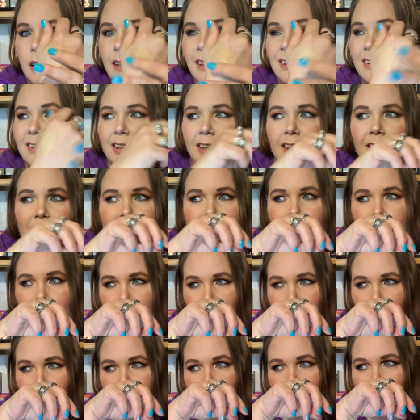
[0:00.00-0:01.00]
It's
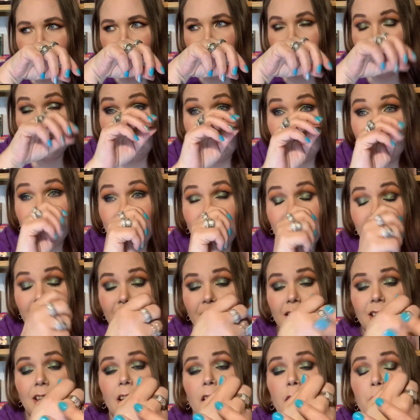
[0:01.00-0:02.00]
actually
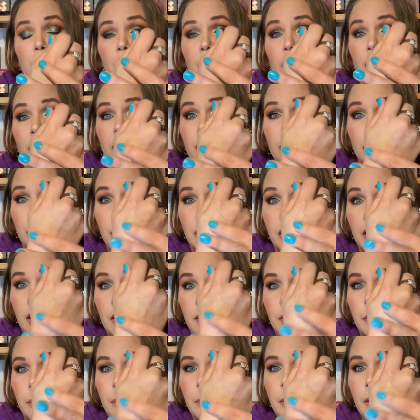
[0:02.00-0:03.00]
like chemically to
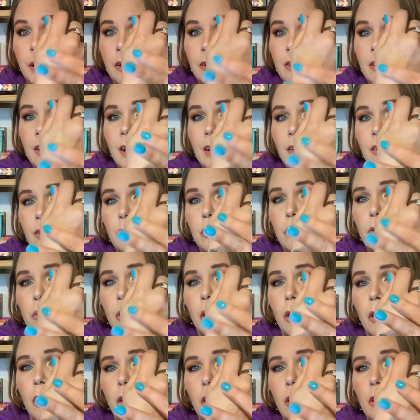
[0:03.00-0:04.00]
me, but it's not too
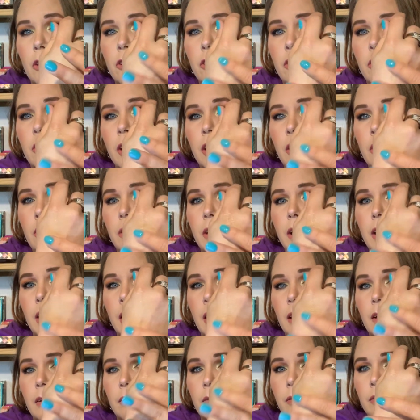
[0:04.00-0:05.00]
harsh that you
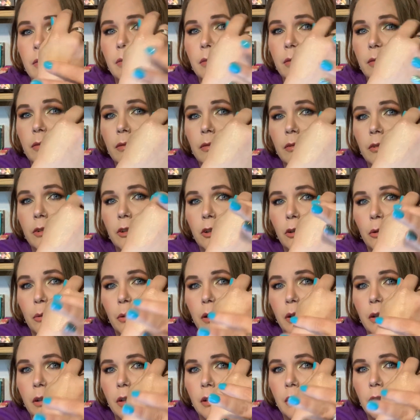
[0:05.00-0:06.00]
can't deal
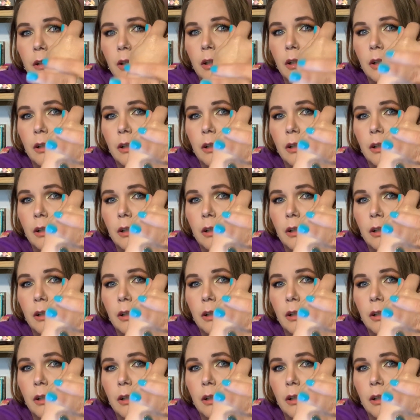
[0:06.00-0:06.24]
with it.